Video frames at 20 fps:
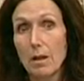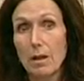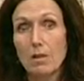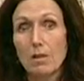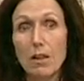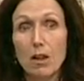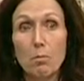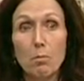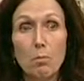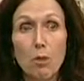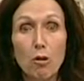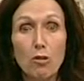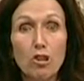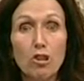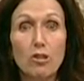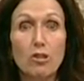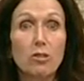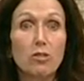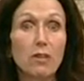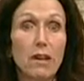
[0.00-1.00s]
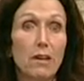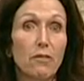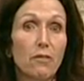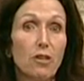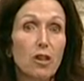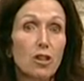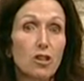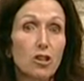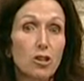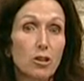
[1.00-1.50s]
The emotional
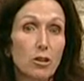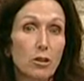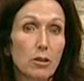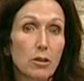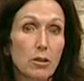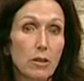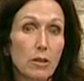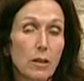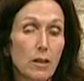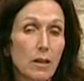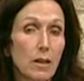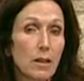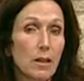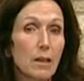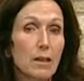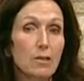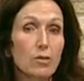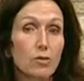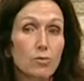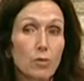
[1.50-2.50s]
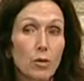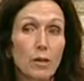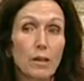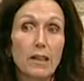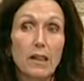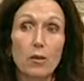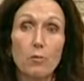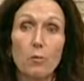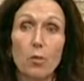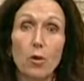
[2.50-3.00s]
leverage is
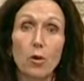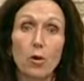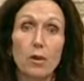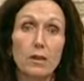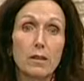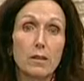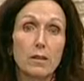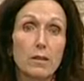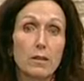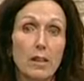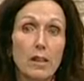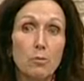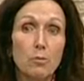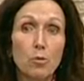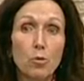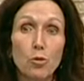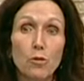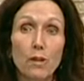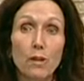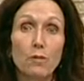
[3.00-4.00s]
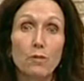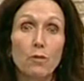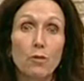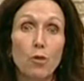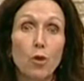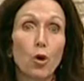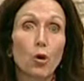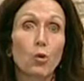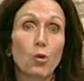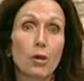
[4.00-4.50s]
really important in moving
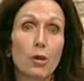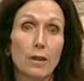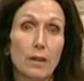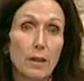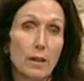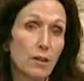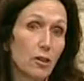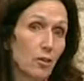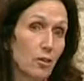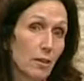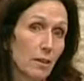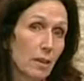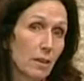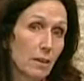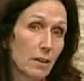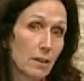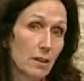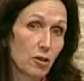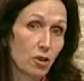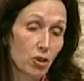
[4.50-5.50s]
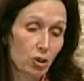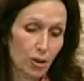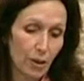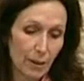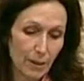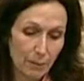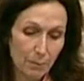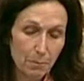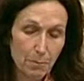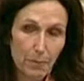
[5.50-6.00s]
forward in your healing
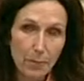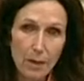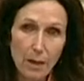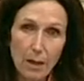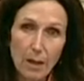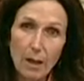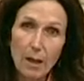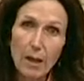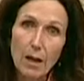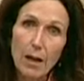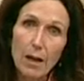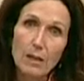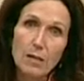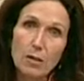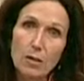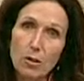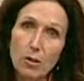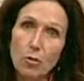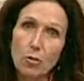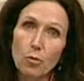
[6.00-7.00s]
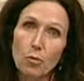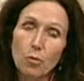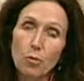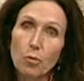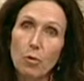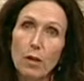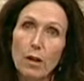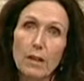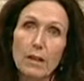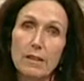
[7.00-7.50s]
journey. And so
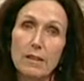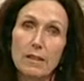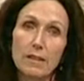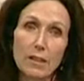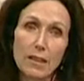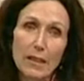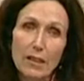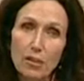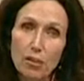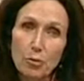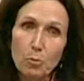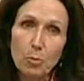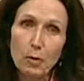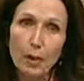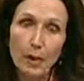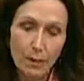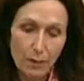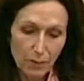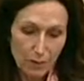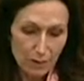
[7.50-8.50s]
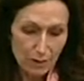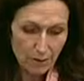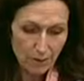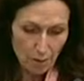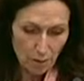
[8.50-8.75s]
it's the interplay of these